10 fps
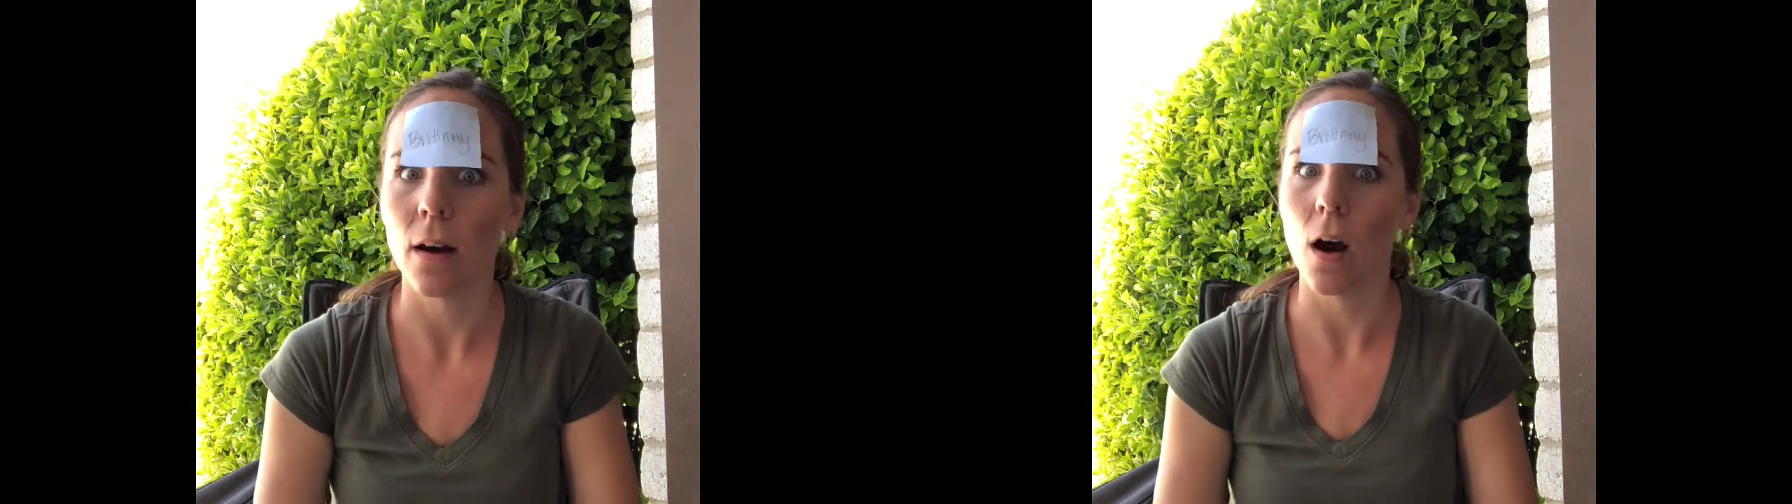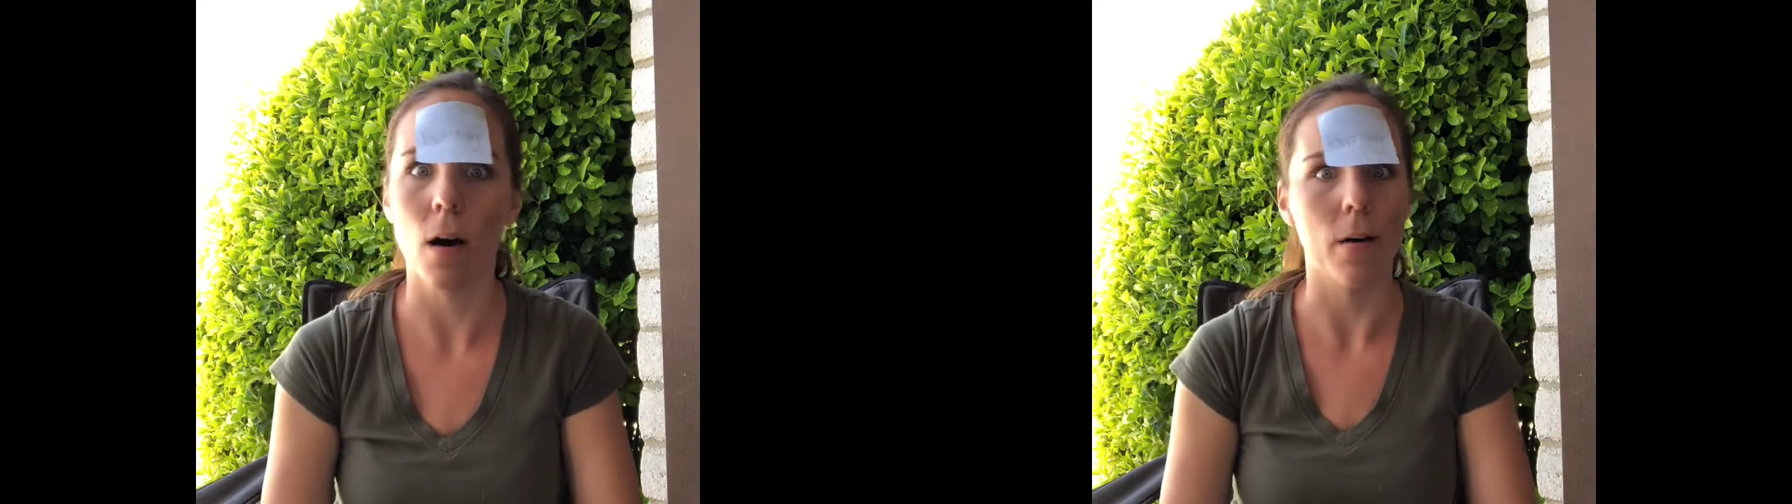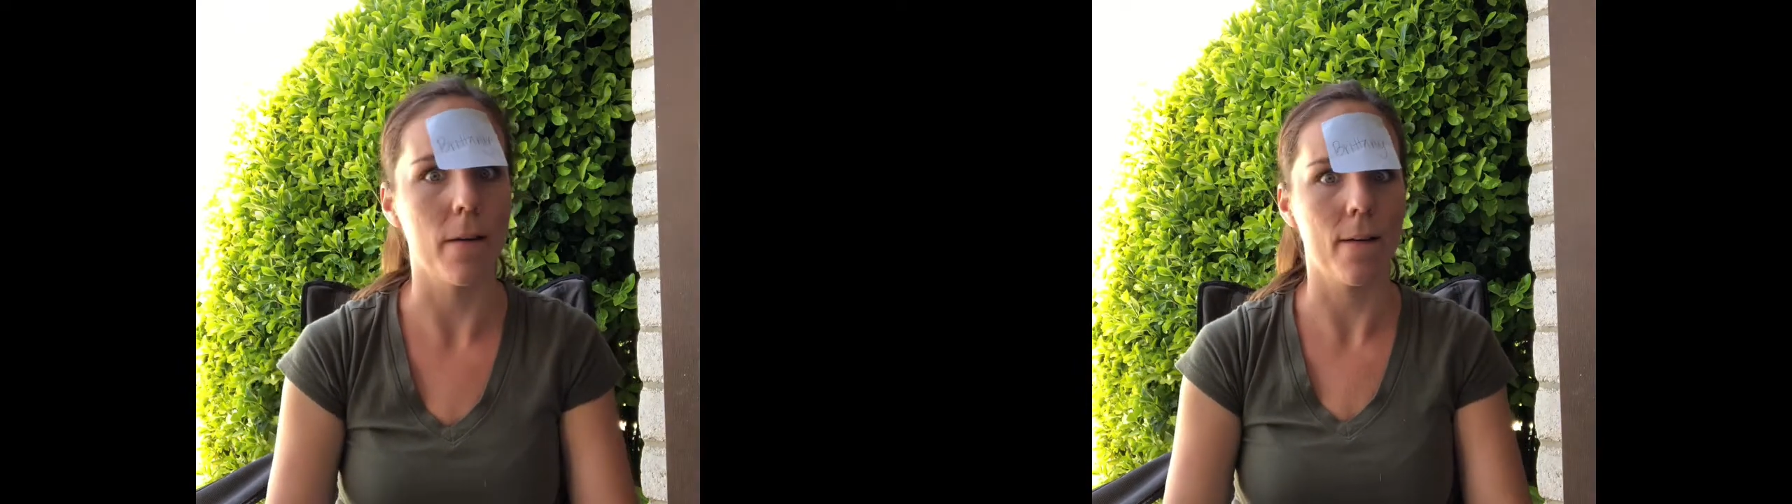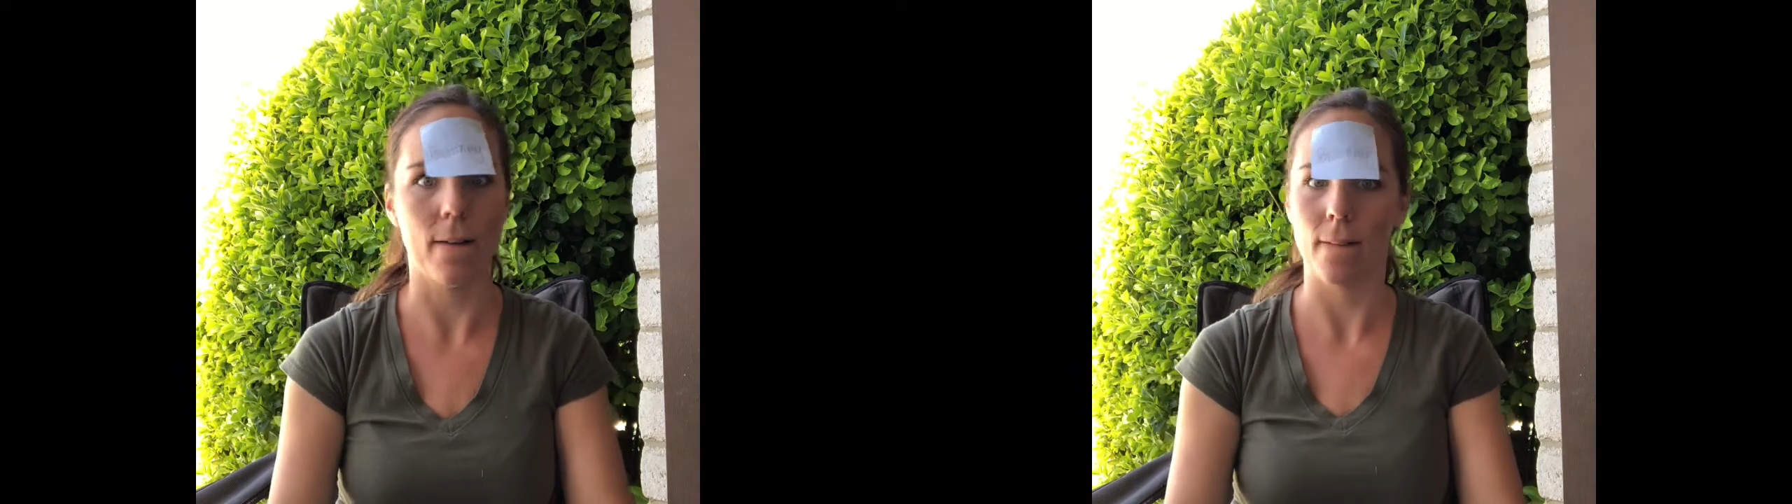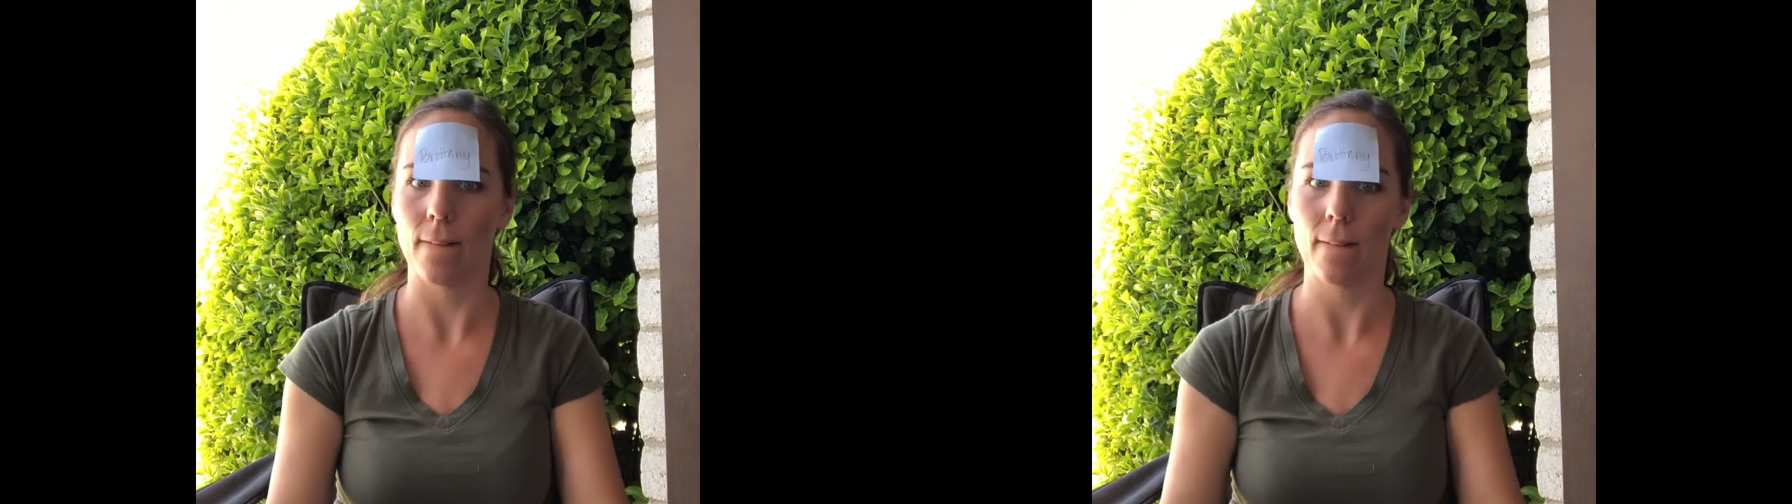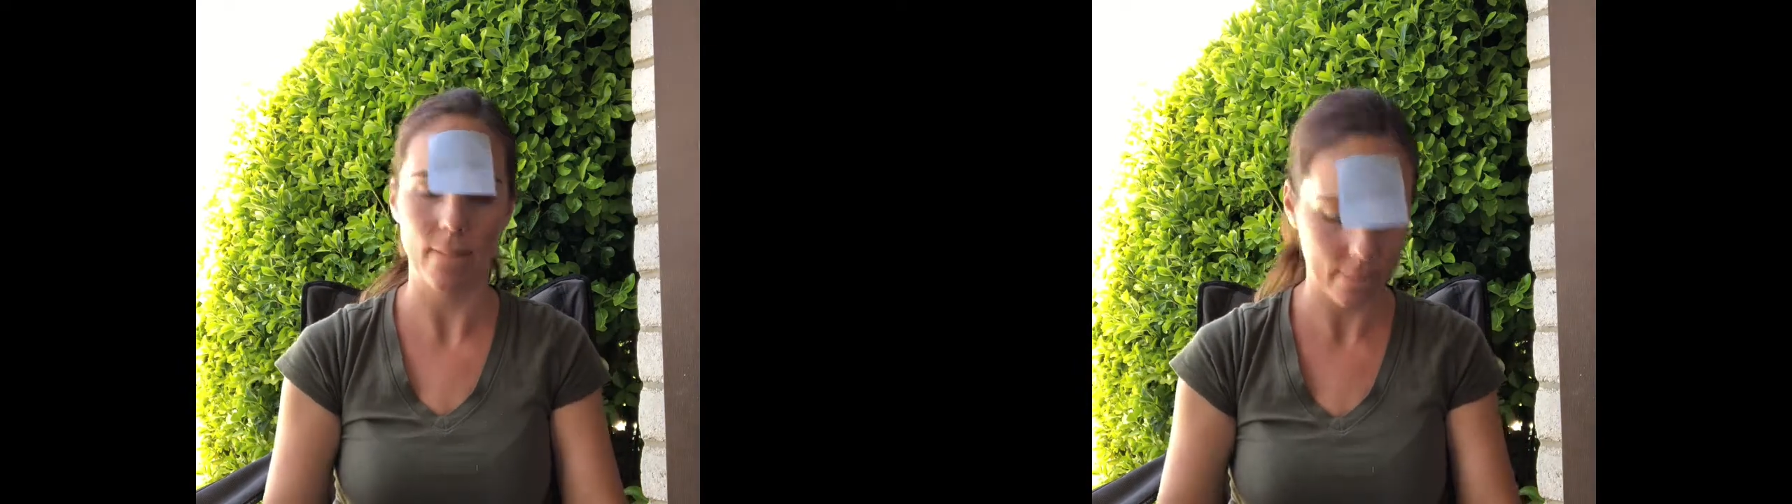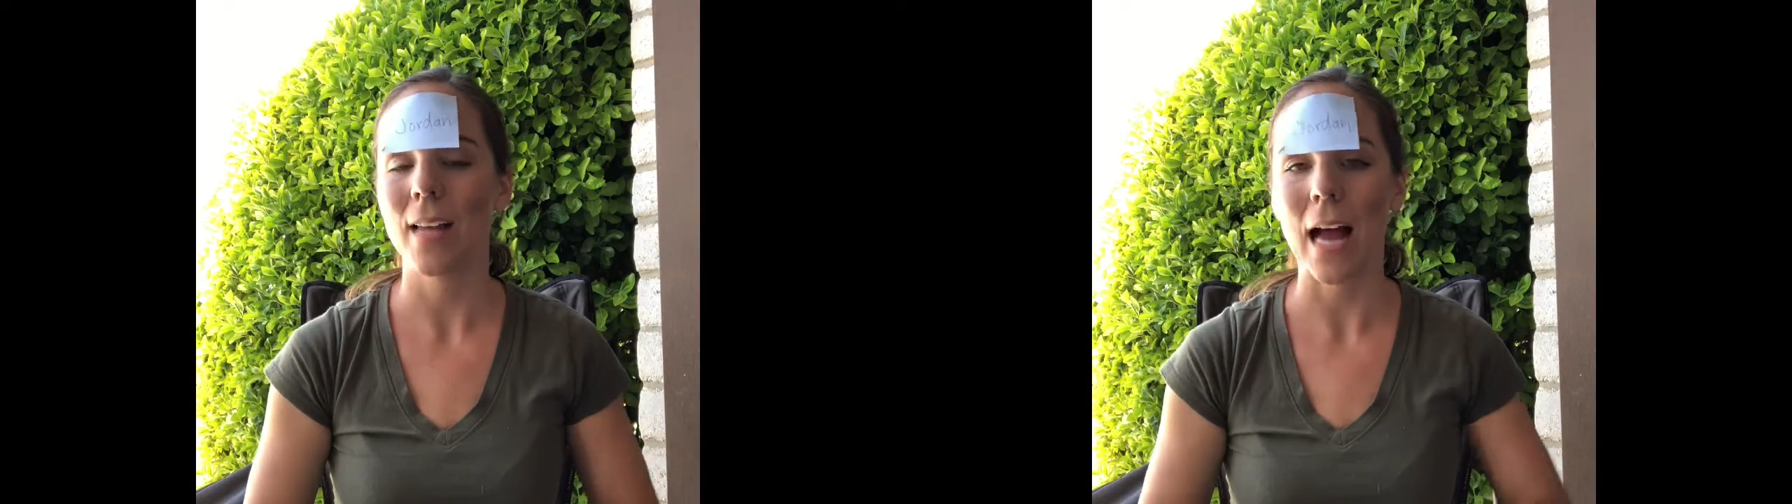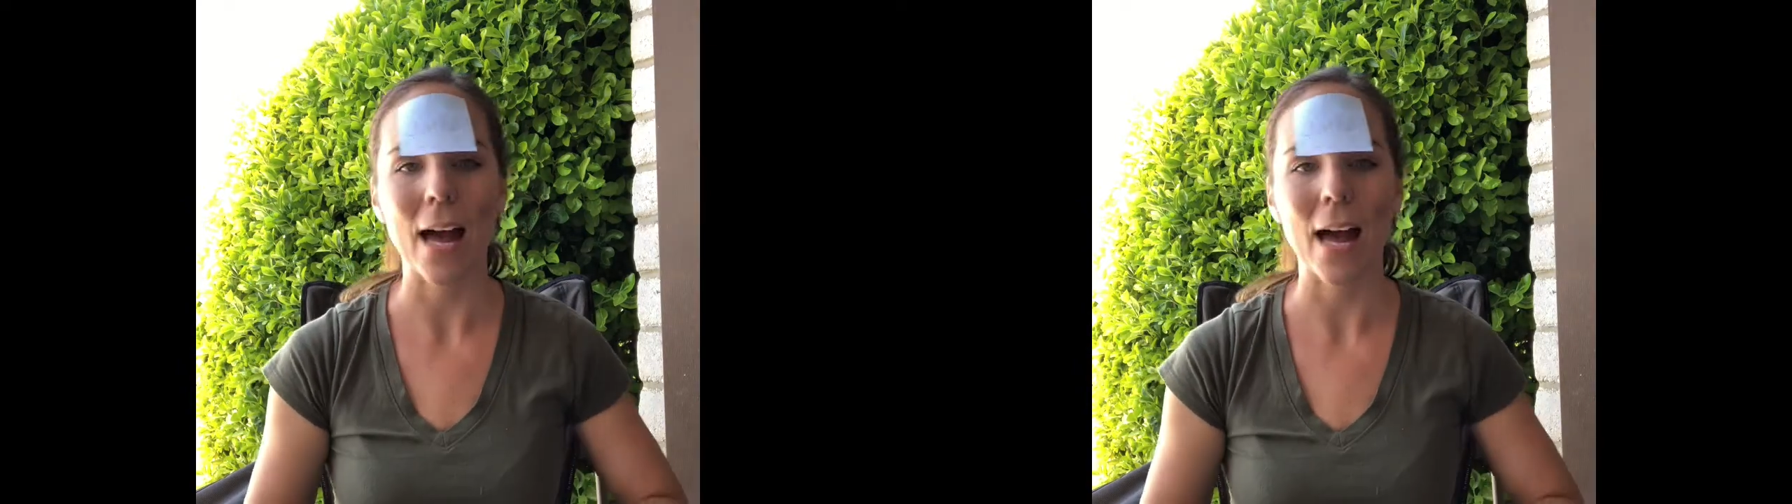Oh no. I